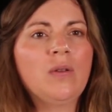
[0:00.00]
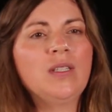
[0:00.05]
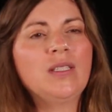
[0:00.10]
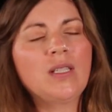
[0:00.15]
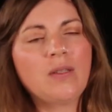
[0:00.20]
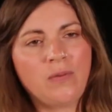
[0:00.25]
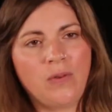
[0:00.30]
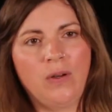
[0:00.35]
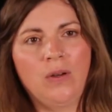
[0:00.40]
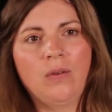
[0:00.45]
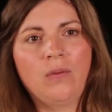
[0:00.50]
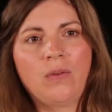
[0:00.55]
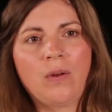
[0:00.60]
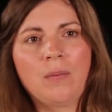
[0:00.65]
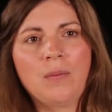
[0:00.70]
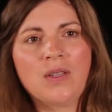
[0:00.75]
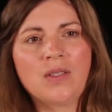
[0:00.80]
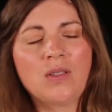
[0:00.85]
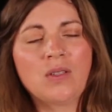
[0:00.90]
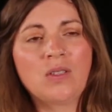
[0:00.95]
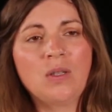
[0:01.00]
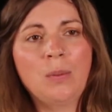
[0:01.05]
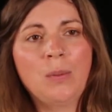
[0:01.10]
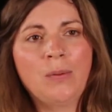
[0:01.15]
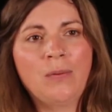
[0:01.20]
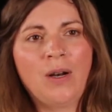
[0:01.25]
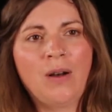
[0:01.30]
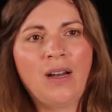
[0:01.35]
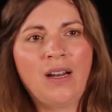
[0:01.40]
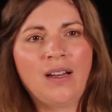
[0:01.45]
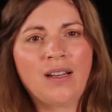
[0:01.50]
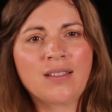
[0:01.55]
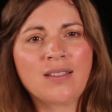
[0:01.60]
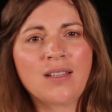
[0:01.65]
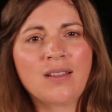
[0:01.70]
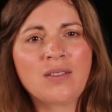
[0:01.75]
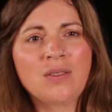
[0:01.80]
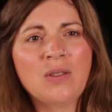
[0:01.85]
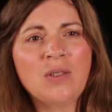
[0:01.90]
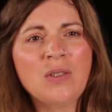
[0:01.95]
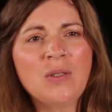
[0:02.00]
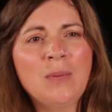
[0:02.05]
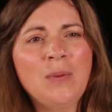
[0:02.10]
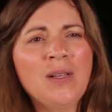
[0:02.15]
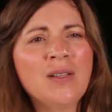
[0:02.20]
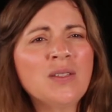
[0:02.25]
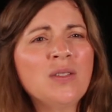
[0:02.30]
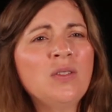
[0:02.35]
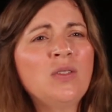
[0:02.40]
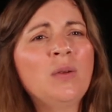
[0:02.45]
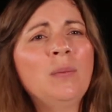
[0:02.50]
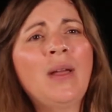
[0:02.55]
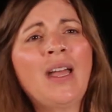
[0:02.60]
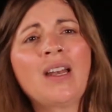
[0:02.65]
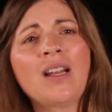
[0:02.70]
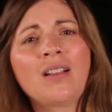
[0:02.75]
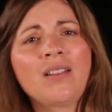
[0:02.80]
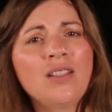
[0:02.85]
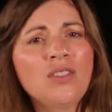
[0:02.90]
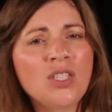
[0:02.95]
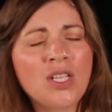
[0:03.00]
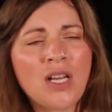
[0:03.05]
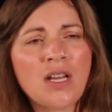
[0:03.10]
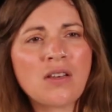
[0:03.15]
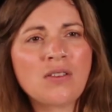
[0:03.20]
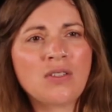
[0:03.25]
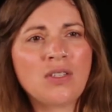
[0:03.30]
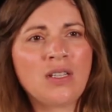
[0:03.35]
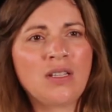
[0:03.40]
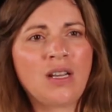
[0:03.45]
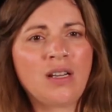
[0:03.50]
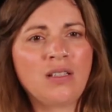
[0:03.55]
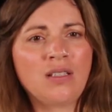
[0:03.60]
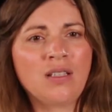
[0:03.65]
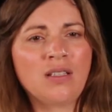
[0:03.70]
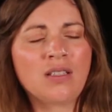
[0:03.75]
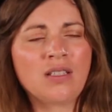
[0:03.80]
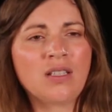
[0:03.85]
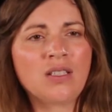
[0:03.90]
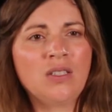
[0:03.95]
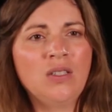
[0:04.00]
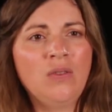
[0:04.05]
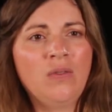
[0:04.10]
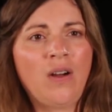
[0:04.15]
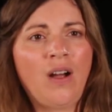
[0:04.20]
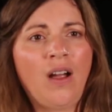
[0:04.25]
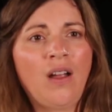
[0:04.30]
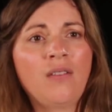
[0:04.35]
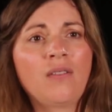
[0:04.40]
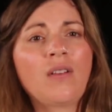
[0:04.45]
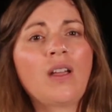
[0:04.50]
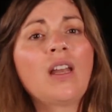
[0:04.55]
different from the system of our ancestors because it dramatically changed in 1965